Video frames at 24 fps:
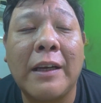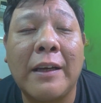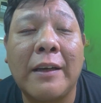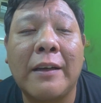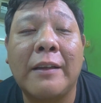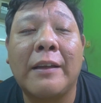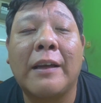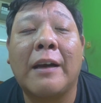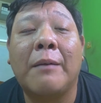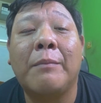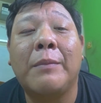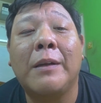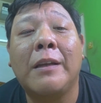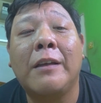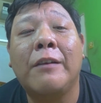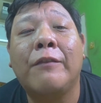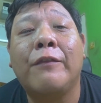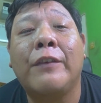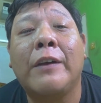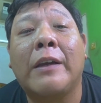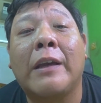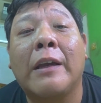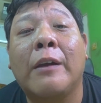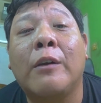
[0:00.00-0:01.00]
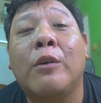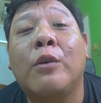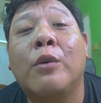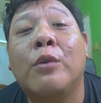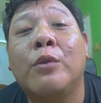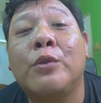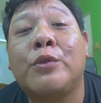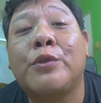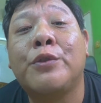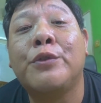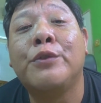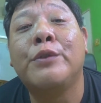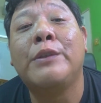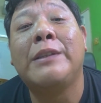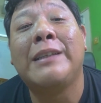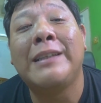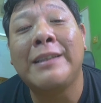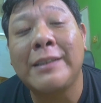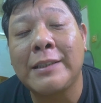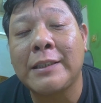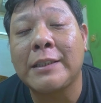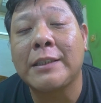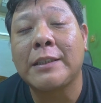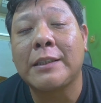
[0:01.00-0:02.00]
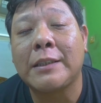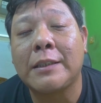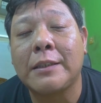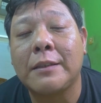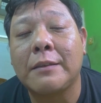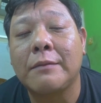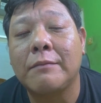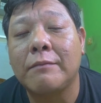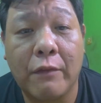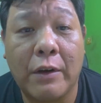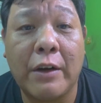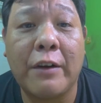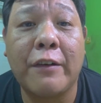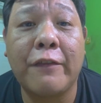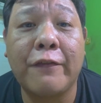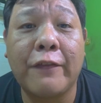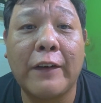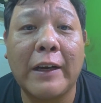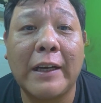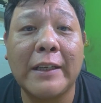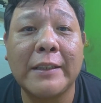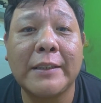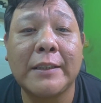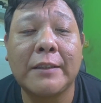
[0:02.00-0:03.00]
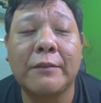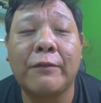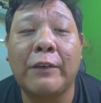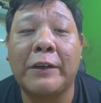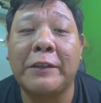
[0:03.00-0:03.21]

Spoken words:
and I believe we can go through this very fast,